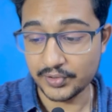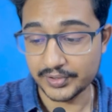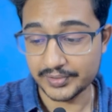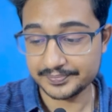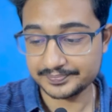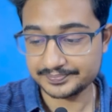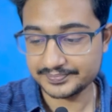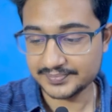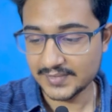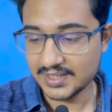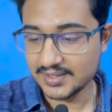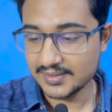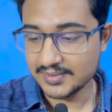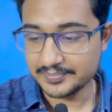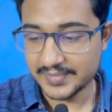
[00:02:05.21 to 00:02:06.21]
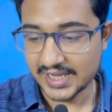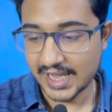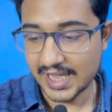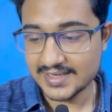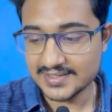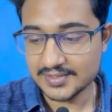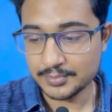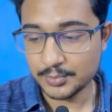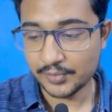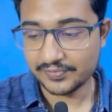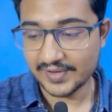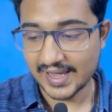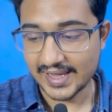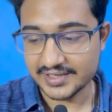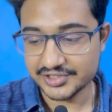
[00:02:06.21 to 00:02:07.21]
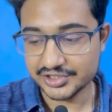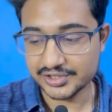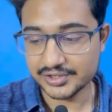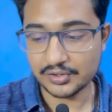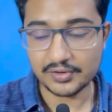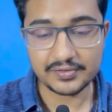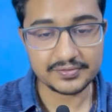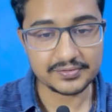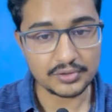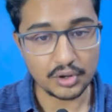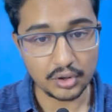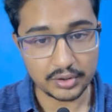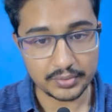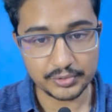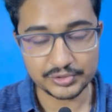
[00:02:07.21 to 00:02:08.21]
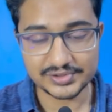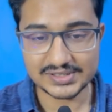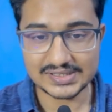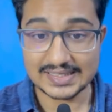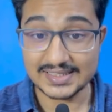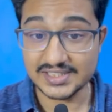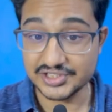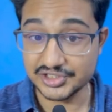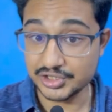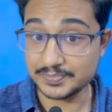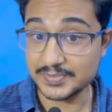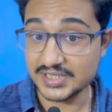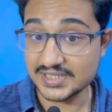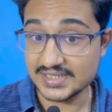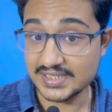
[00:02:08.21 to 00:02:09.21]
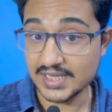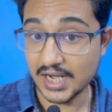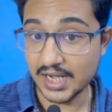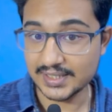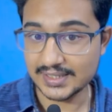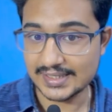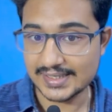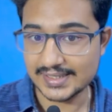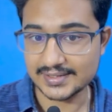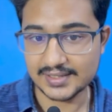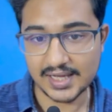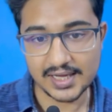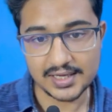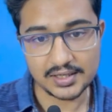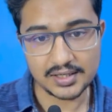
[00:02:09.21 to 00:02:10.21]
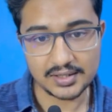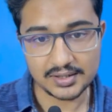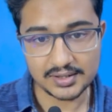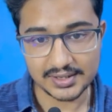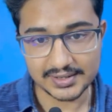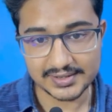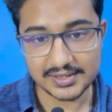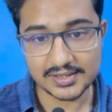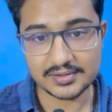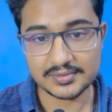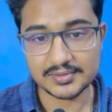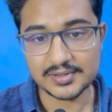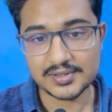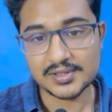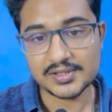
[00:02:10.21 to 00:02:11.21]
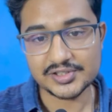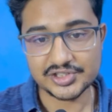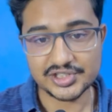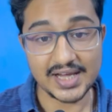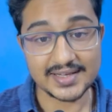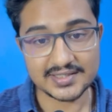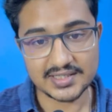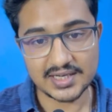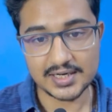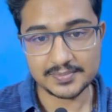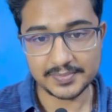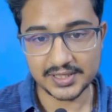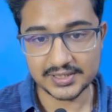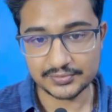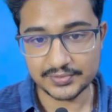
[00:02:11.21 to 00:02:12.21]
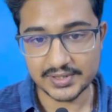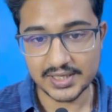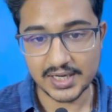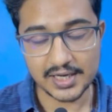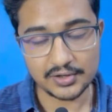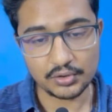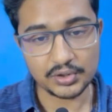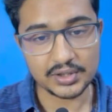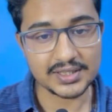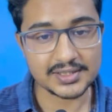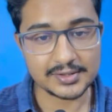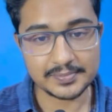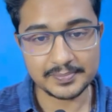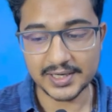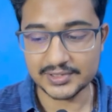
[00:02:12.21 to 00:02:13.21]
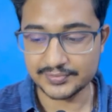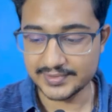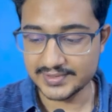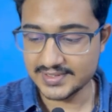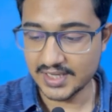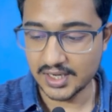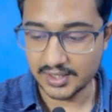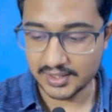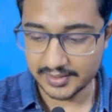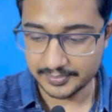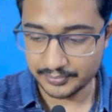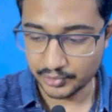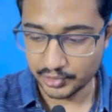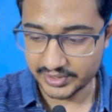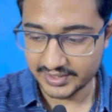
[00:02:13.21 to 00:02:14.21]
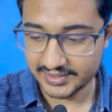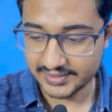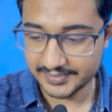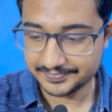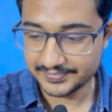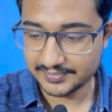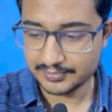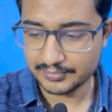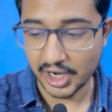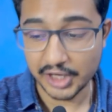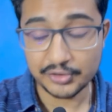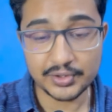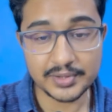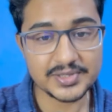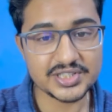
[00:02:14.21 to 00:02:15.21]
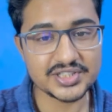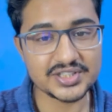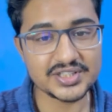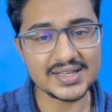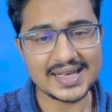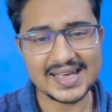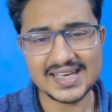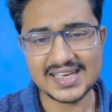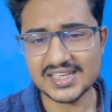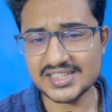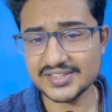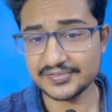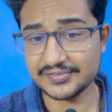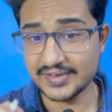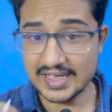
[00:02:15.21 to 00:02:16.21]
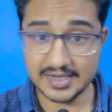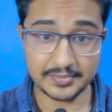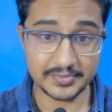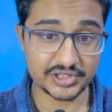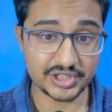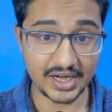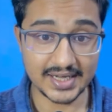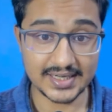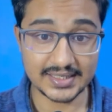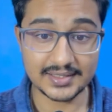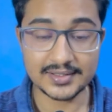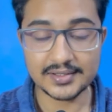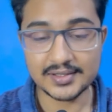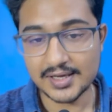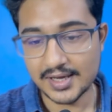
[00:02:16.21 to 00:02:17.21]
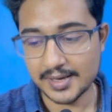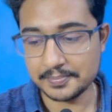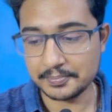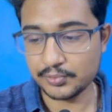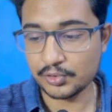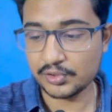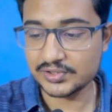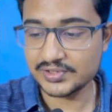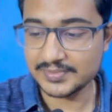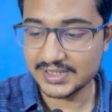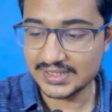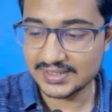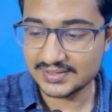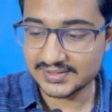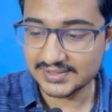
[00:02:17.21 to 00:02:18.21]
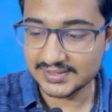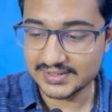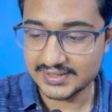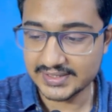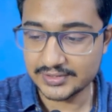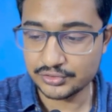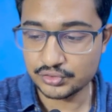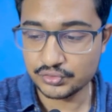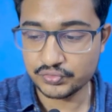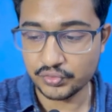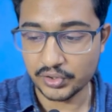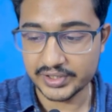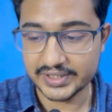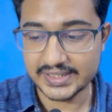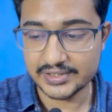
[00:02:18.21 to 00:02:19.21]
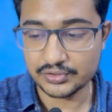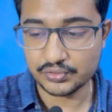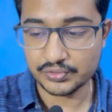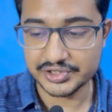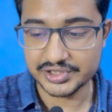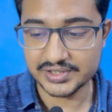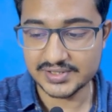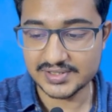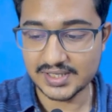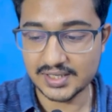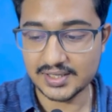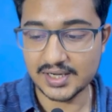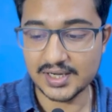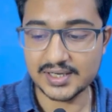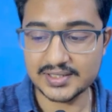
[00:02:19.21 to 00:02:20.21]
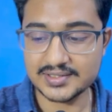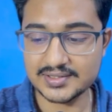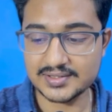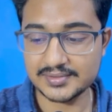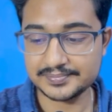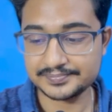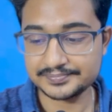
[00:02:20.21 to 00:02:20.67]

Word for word: on. Mechanism of action of hormones that is GPCR linked and other JAK-STAT pathway and all other pathways are important. Biochemistry is very much high Approximately 13 to 14 questions are asked